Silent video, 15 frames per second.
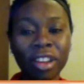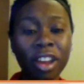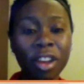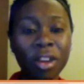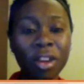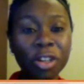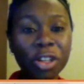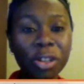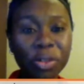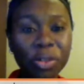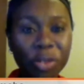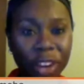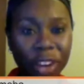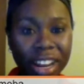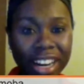your
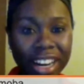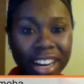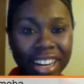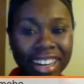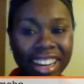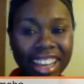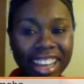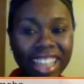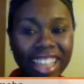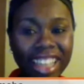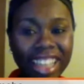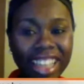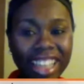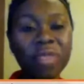children, especially